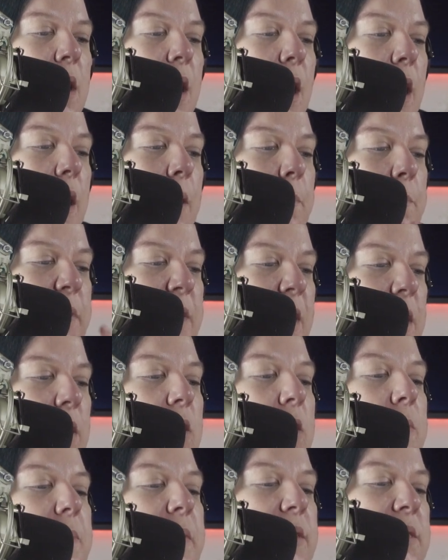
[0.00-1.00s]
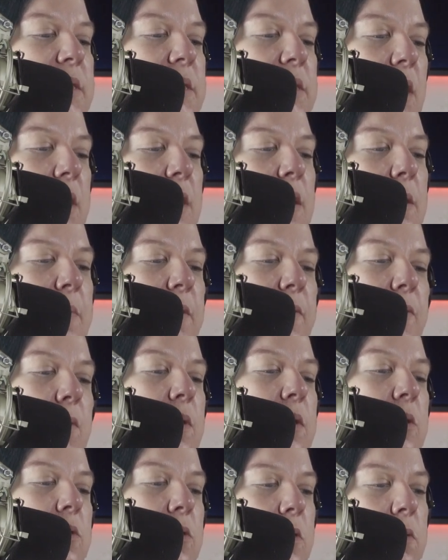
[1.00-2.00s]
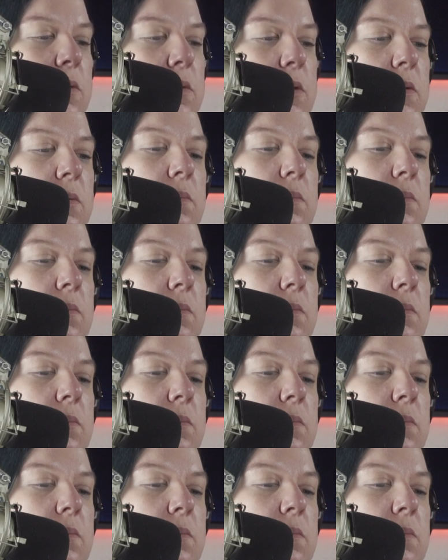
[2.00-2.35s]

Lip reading: But that could have been Sunday before the show too.